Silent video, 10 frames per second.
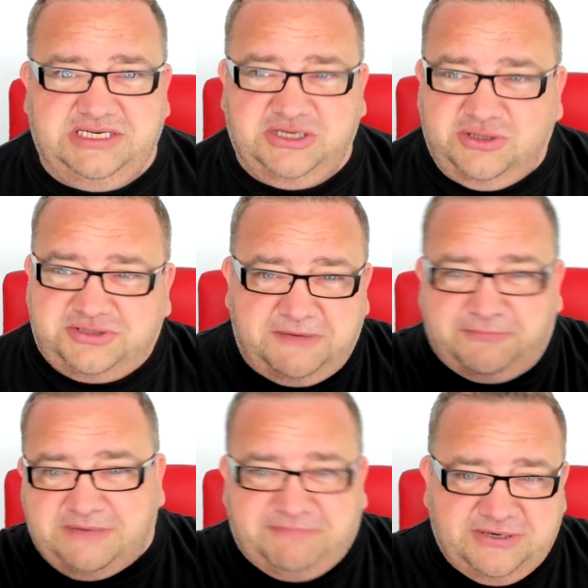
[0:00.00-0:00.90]
you go to
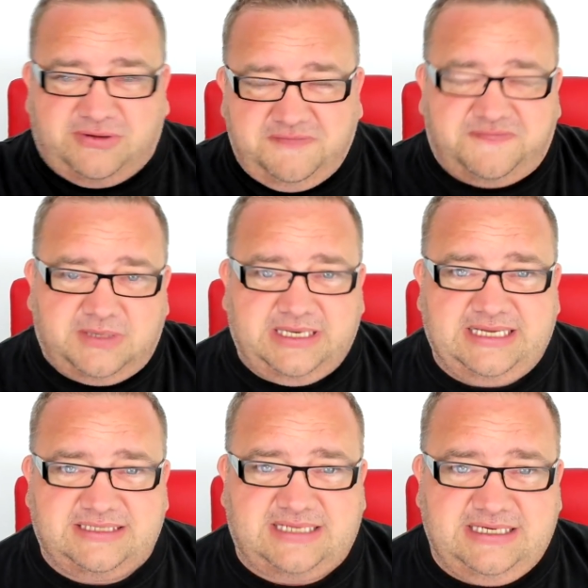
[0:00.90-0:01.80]
bread bin, all fucking
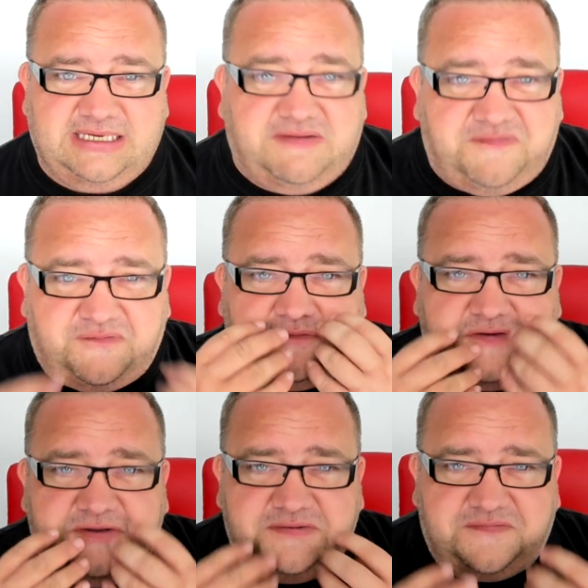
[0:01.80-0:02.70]
excited and that
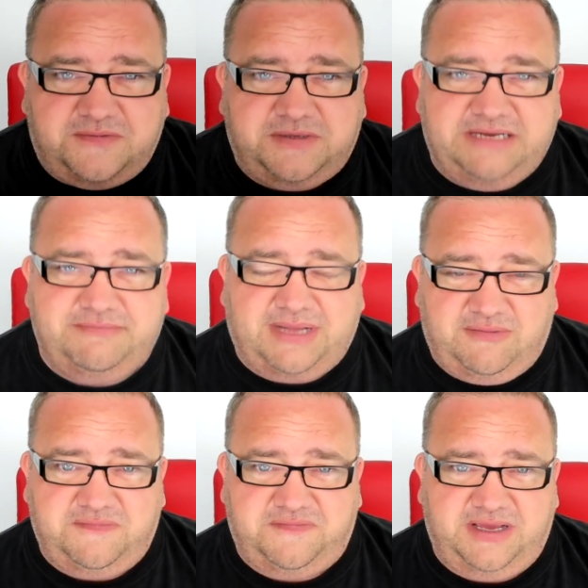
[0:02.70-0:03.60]
frothing at the fucking
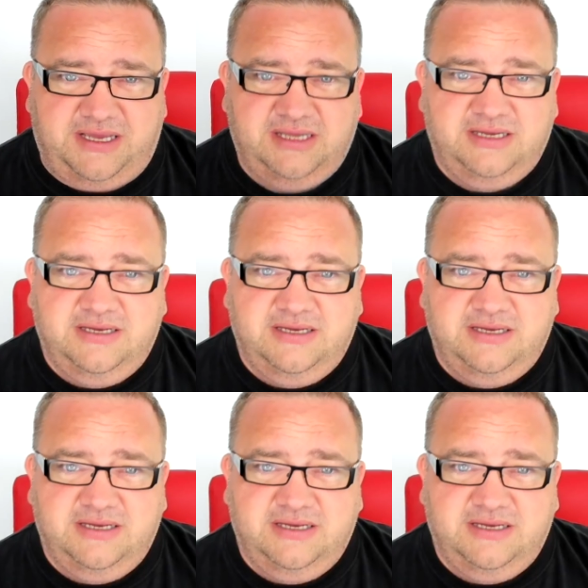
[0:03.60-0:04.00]
mouth, yeah?